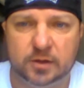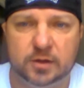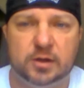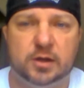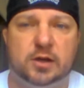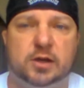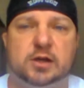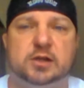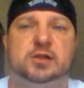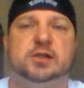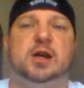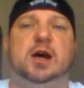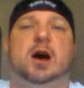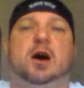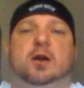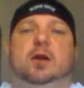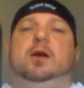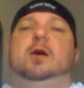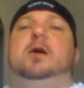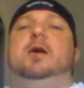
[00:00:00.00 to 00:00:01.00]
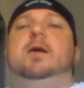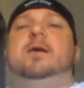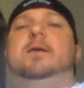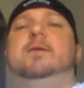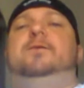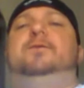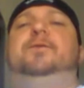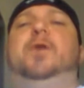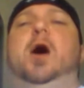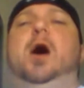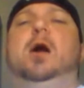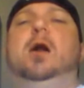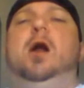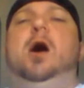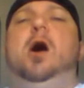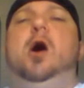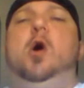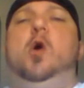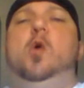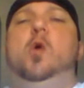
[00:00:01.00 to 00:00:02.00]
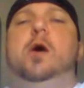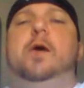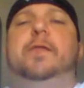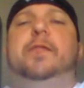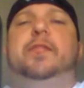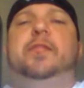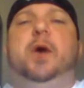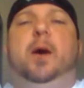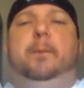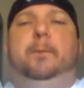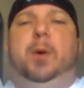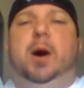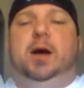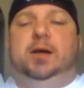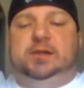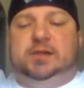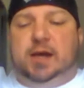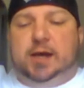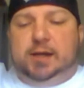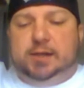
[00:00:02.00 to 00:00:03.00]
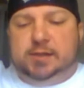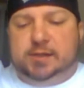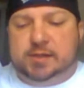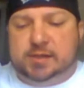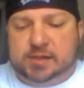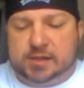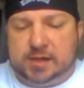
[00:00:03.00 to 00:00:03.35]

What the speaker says: He gets down. Follow the buzzards!